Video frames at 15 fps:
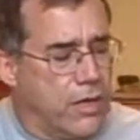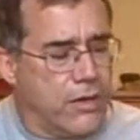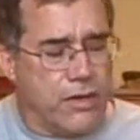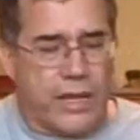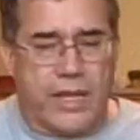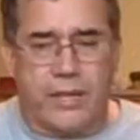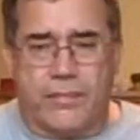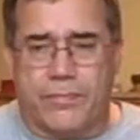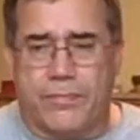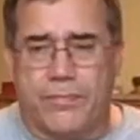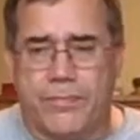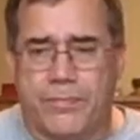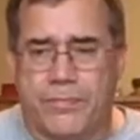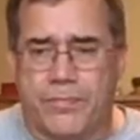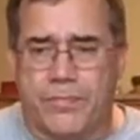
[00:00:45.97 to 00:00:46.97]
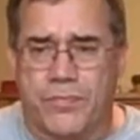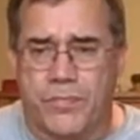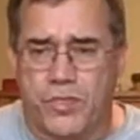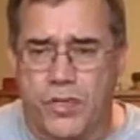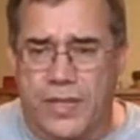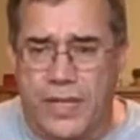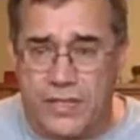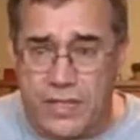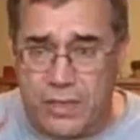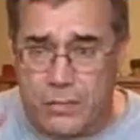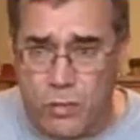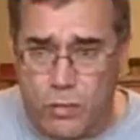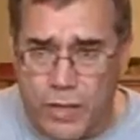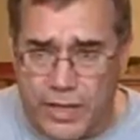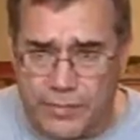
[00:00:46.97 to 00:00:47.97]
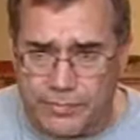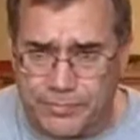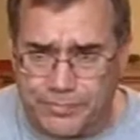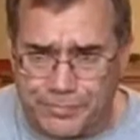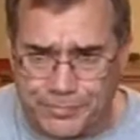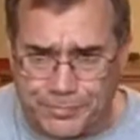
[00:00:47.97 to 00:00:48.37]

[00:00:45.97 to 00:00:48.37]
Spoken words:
All right? So that's number one.